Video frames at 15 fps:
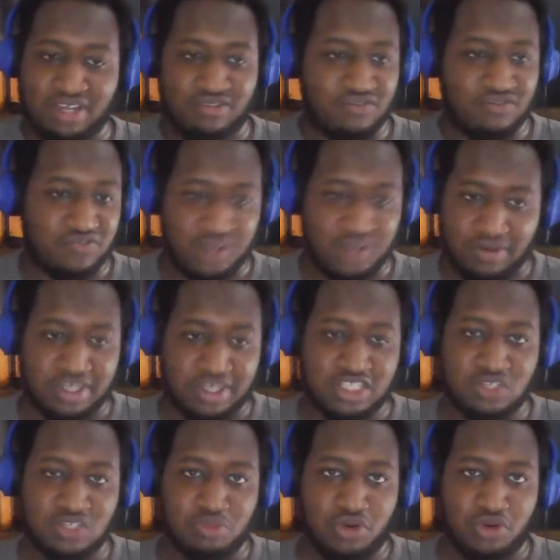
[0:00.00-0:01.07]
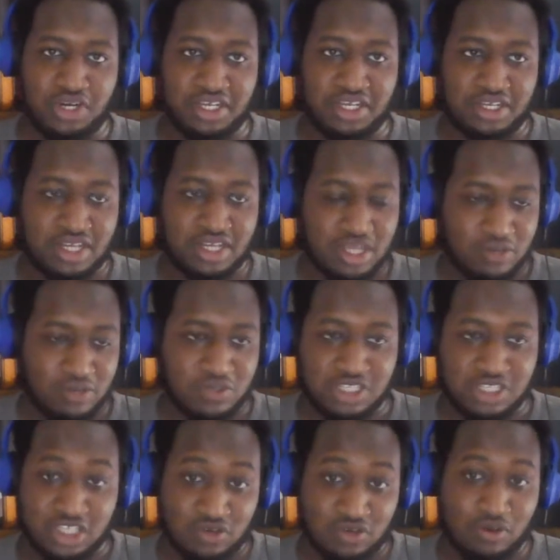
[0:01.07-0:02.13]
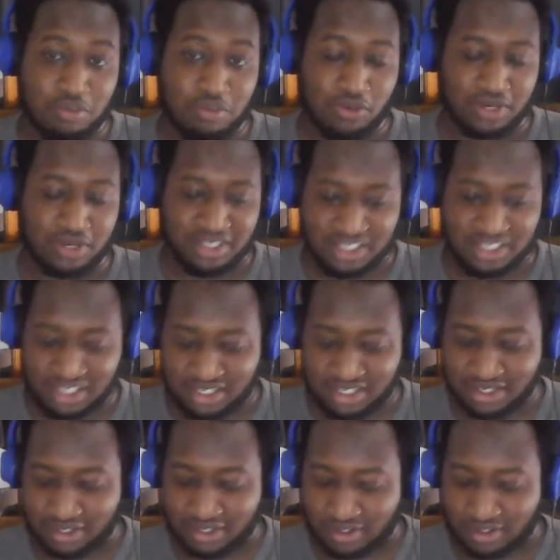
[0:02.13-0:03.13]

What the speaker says: very disappointing with 0 points.